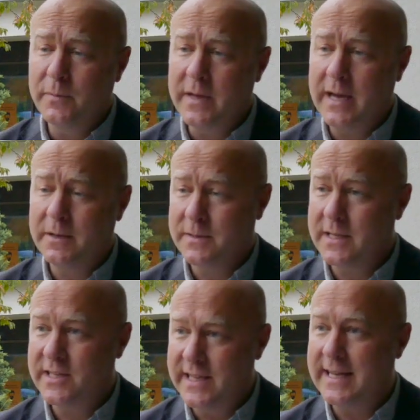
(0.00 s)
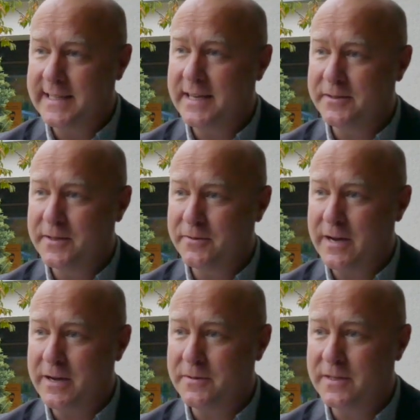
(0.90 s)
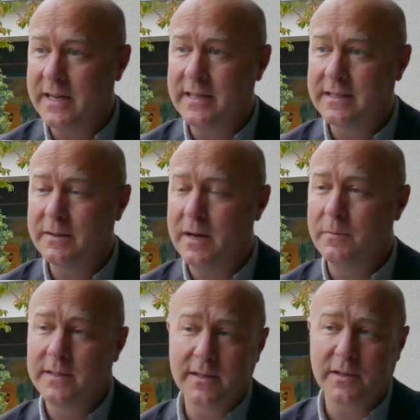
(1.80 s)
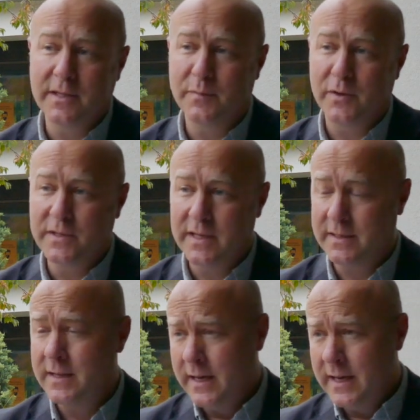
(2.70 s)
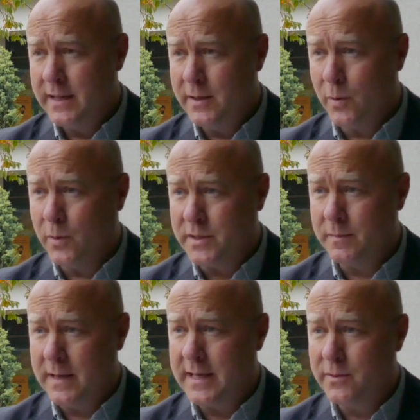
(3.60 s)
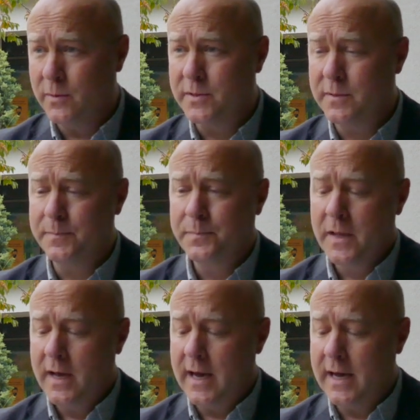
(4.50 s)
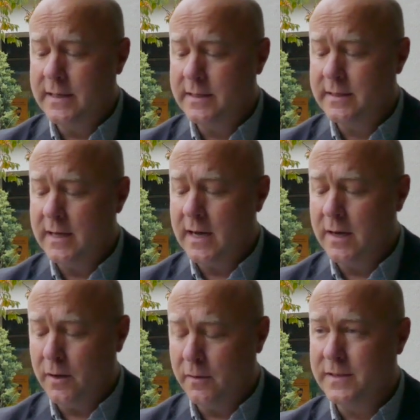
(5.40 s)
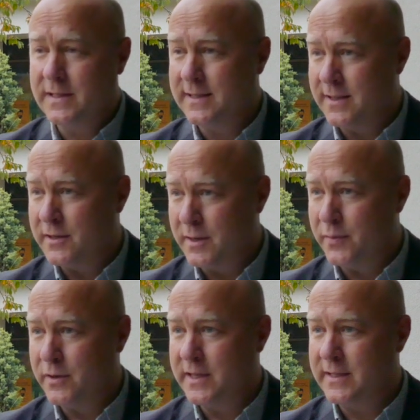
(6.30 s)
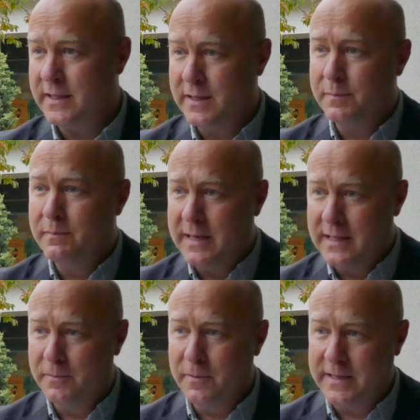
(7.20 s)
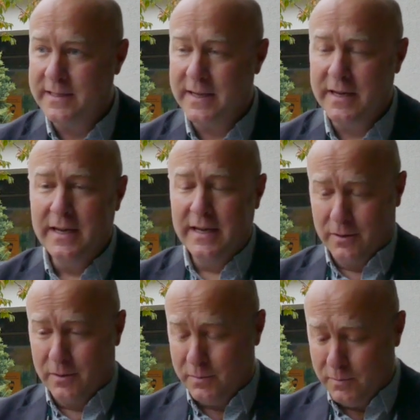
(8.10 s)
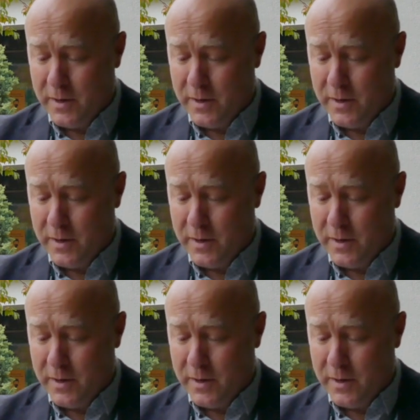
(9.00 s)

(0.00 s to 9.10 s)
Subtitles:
we had was actually getting out of the ground, and we started the project in the autumn, late autumn, and obviously starting a project in the middle of winter, or